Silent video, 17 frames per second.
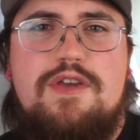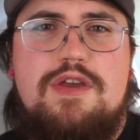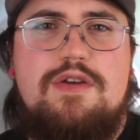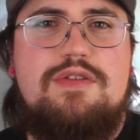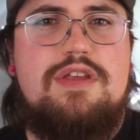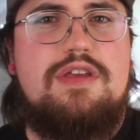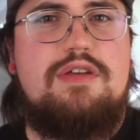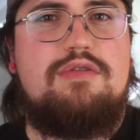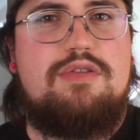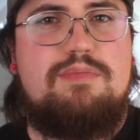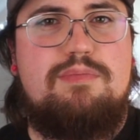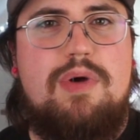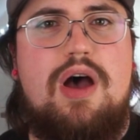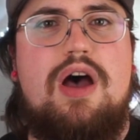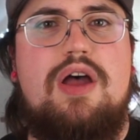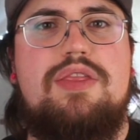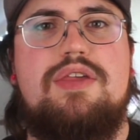you to use
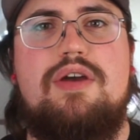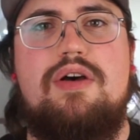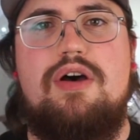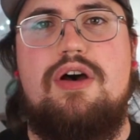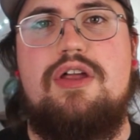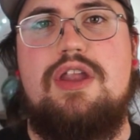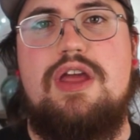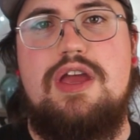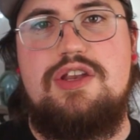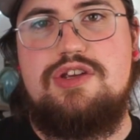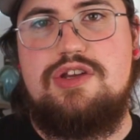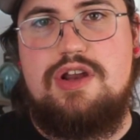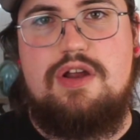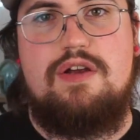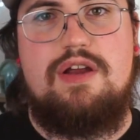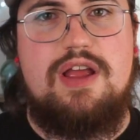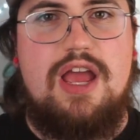mods on a
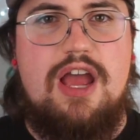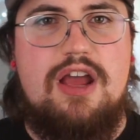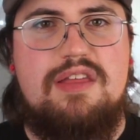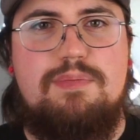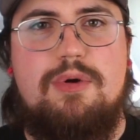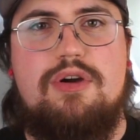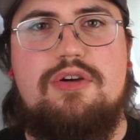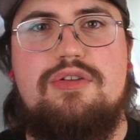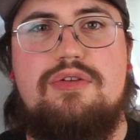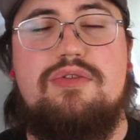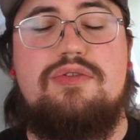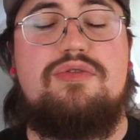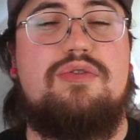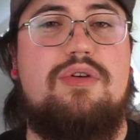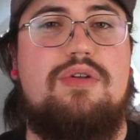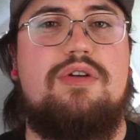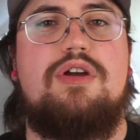generic Xbox
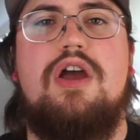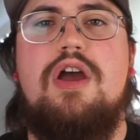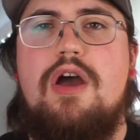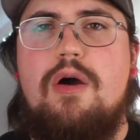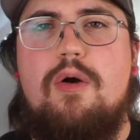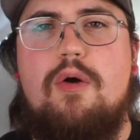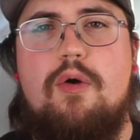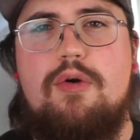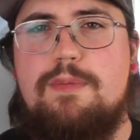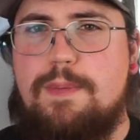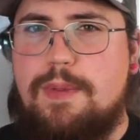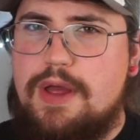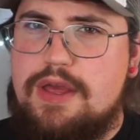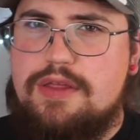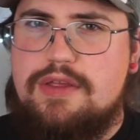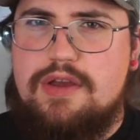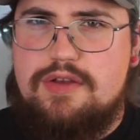controller or
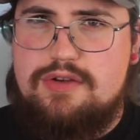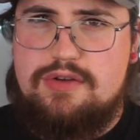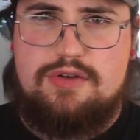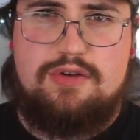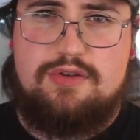PlayStation